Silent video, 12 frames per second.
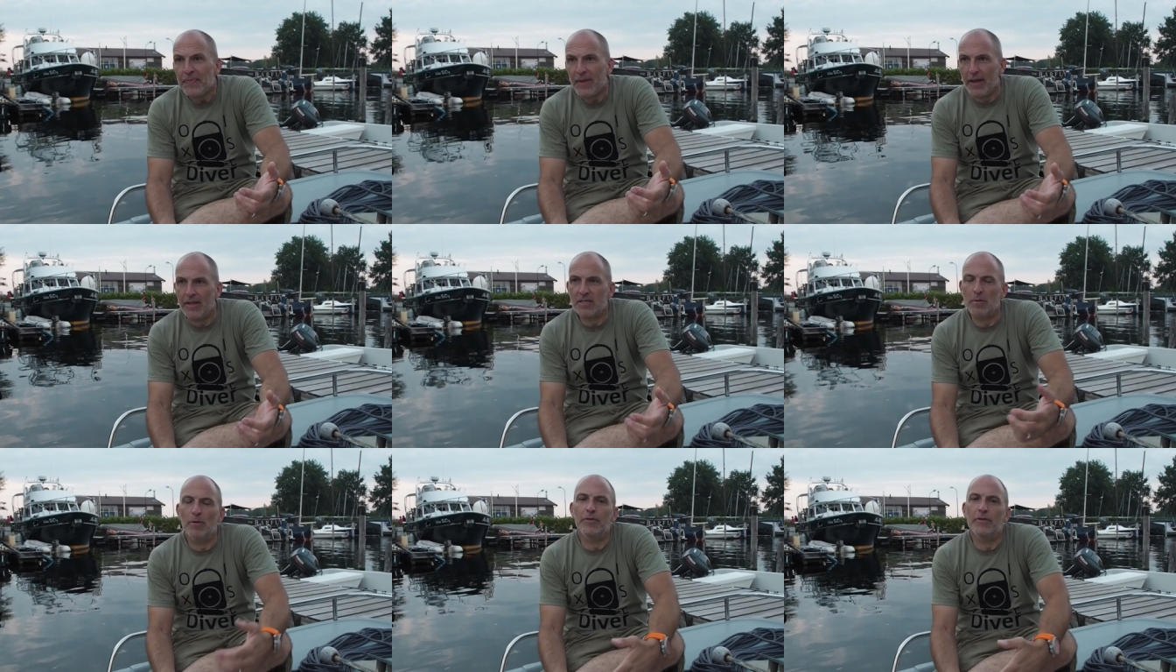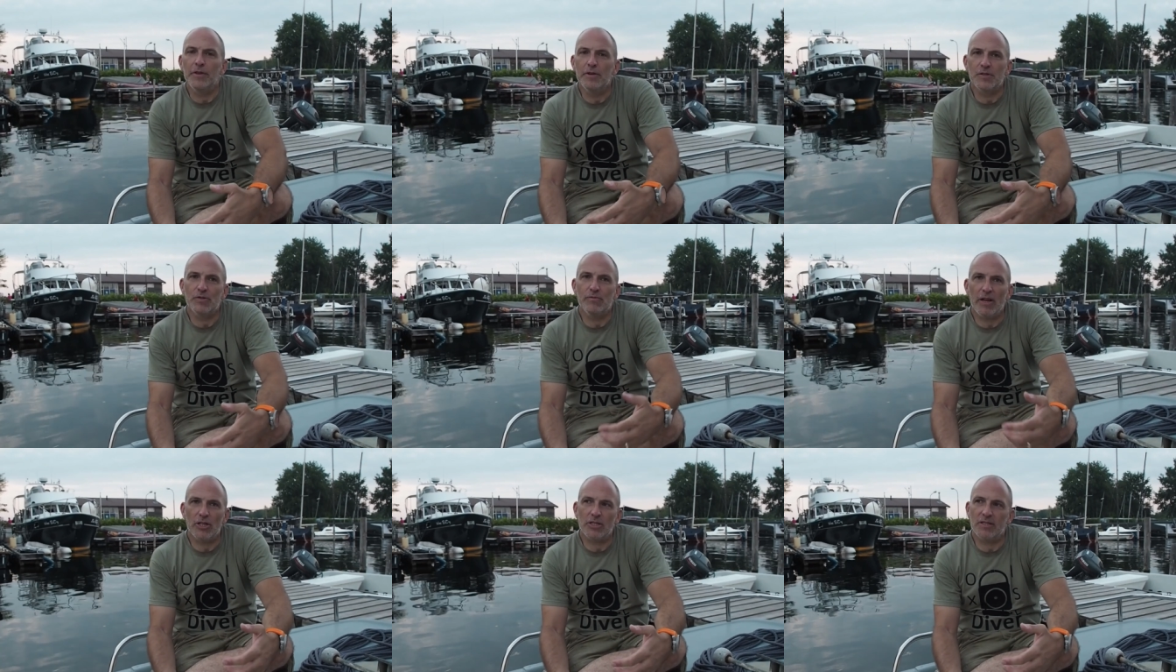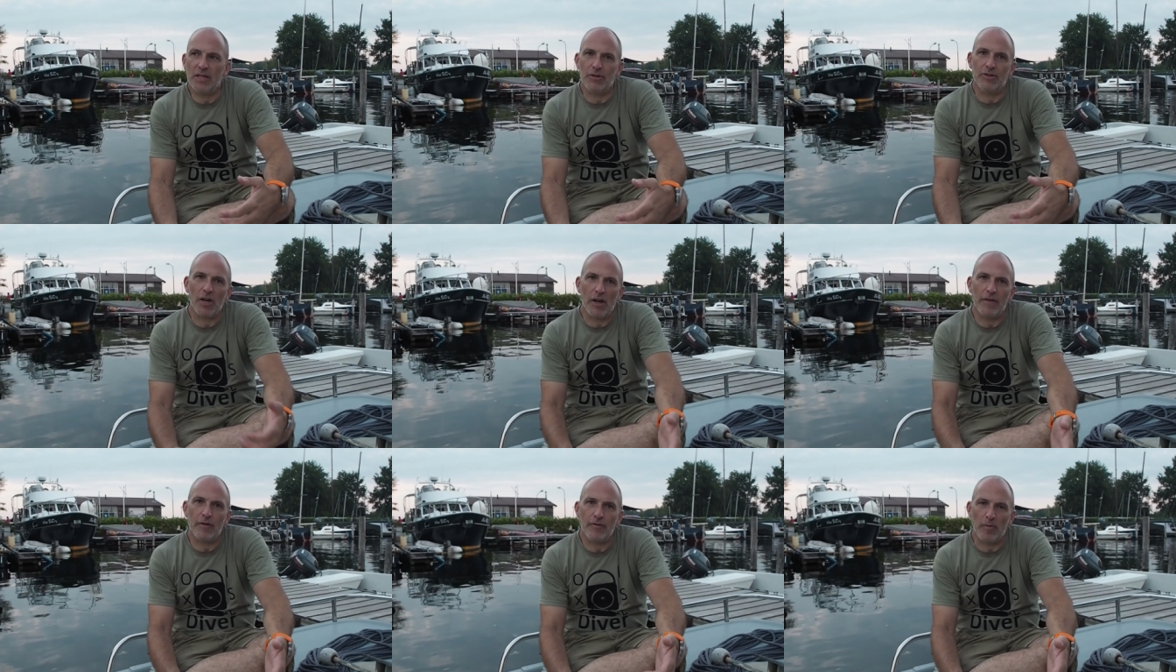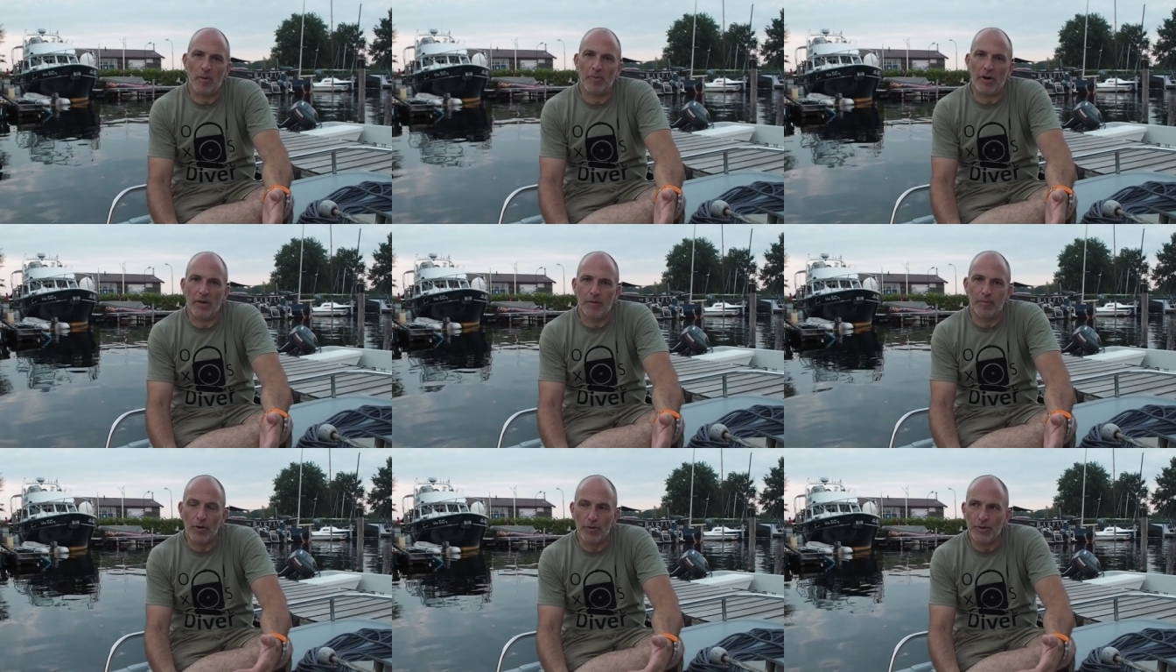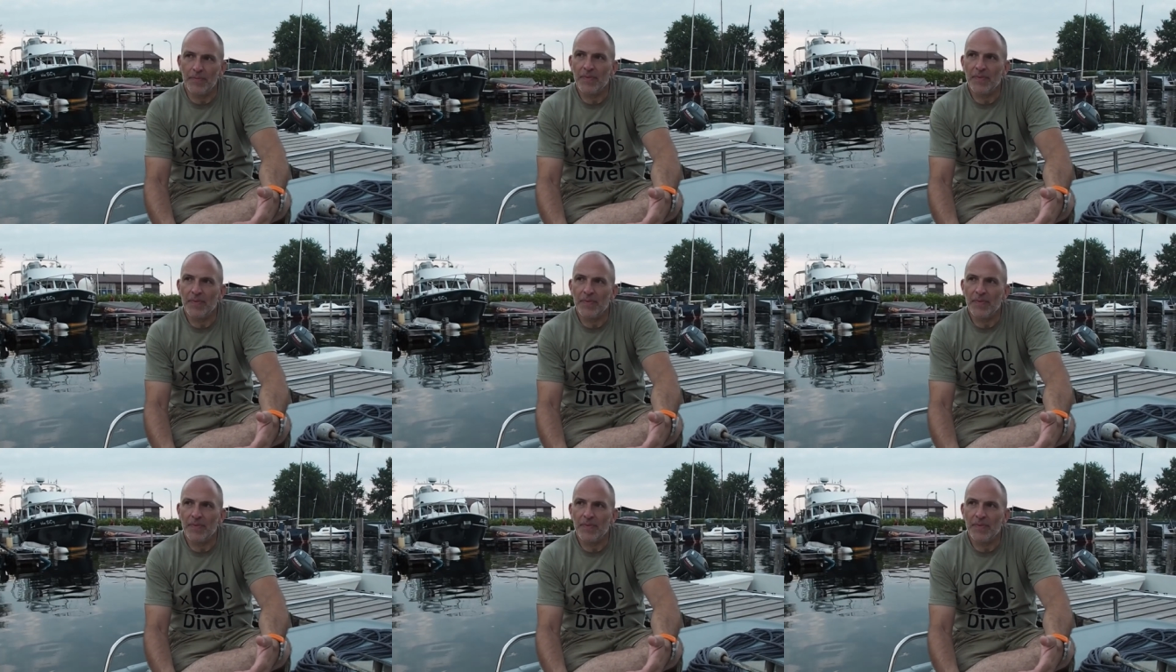in some of your videos, you mentioned that you're diving from a private boat.